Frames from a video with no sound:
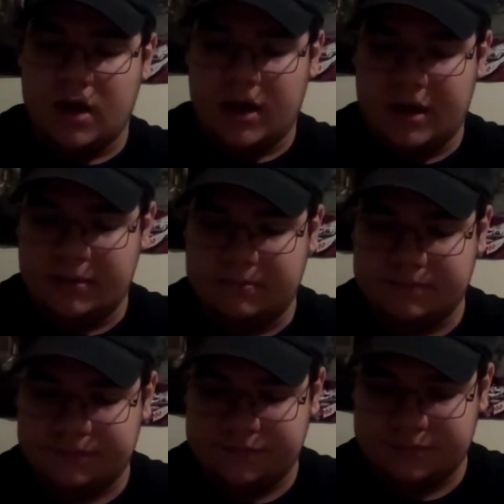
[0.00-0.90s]

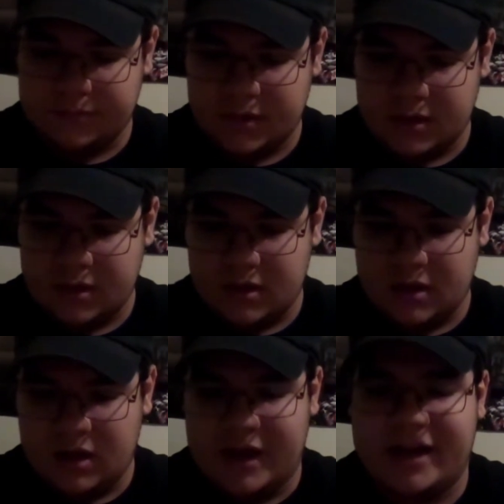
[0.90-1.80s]
I
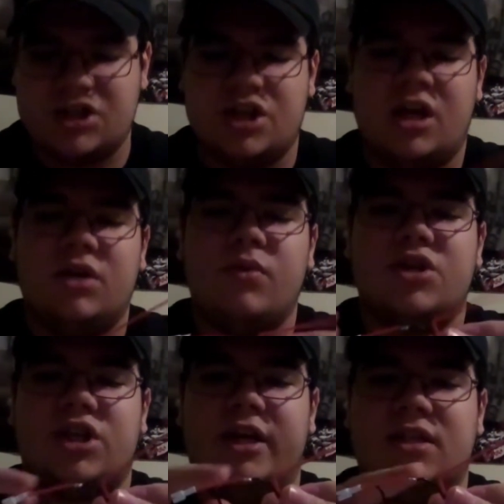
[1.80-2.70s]
actually kind of
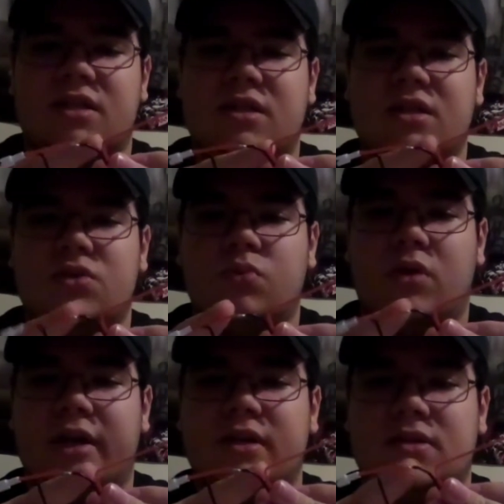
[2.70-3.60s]
wish I did these
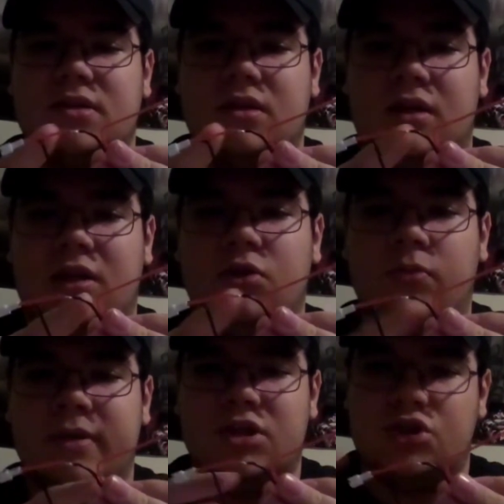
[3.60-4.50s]
wires a
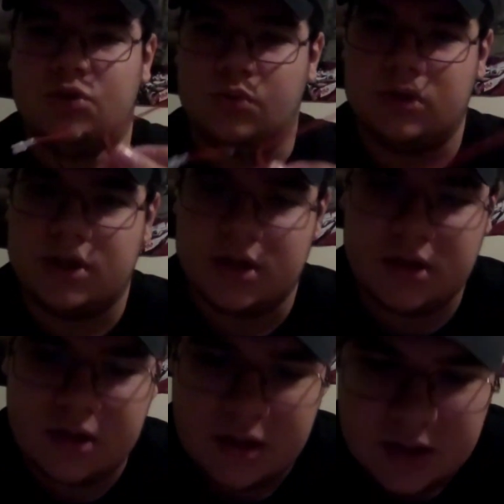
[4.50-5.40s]
little bit
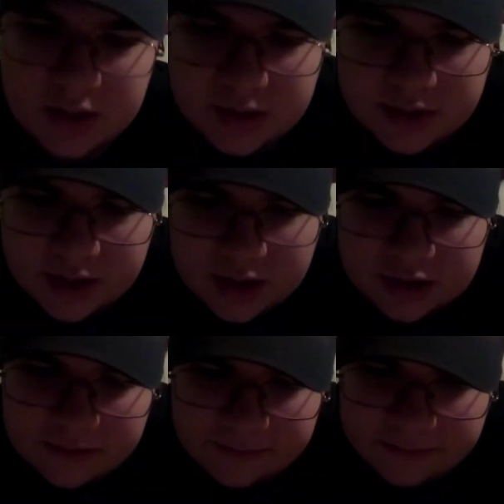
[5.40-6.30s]
shorter. They're
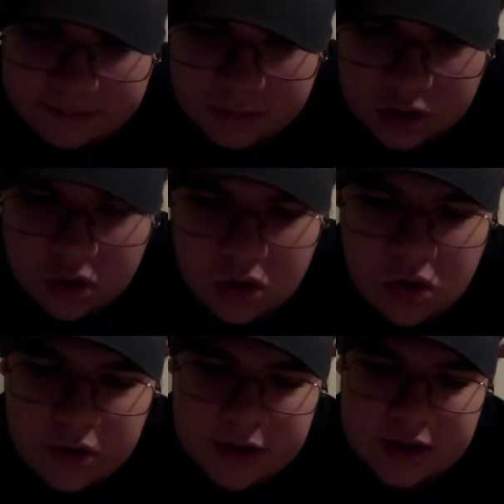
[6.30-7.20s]
kind of
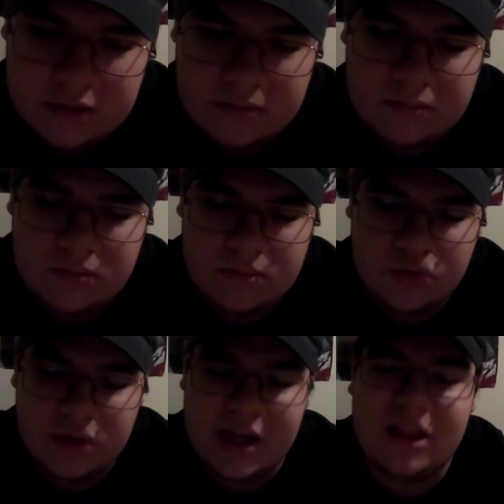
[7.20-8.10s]
long and
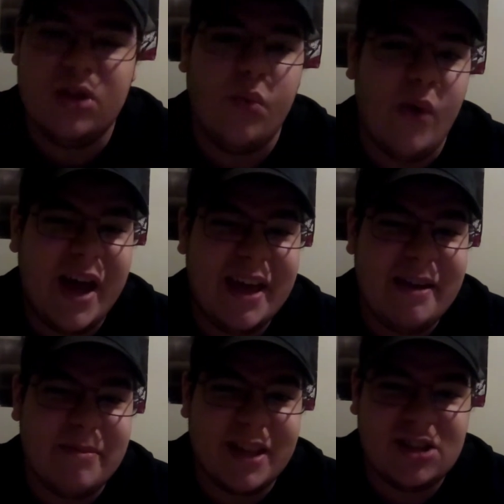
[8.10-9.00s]
not in the
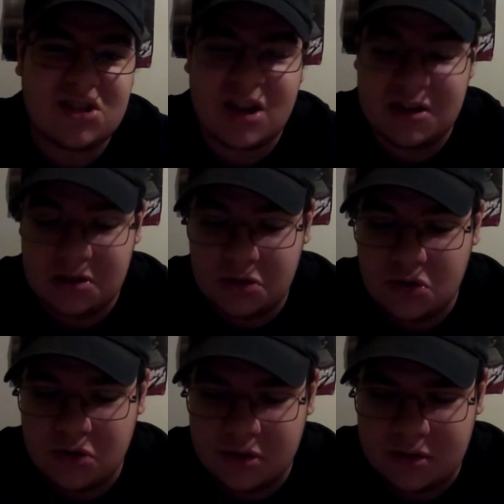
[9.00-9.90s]
way, but they're just kind of
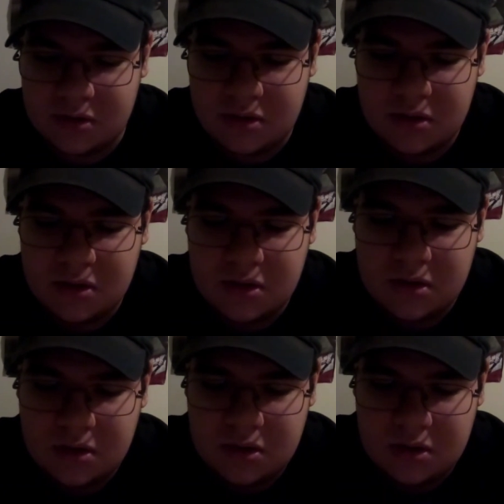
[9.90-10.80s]
long and,
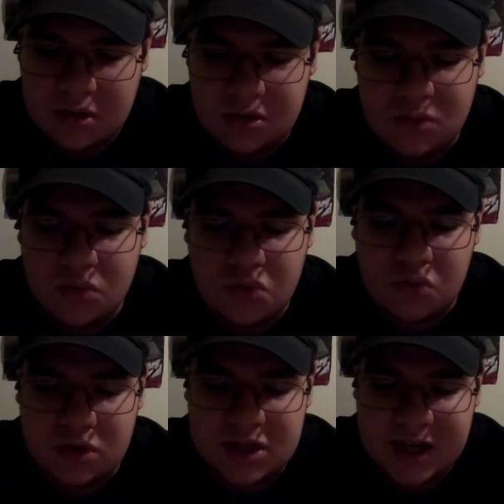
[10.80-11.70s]
you know,
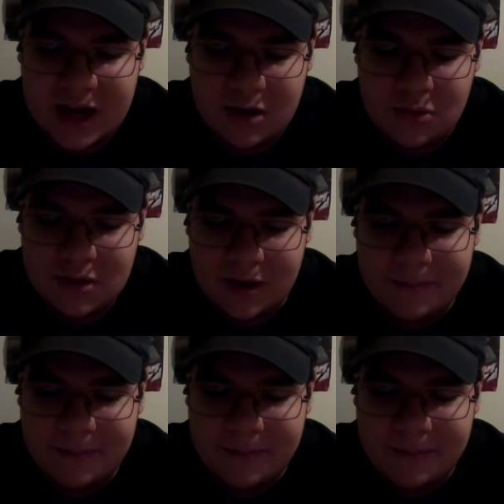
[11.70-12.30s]
awkward now.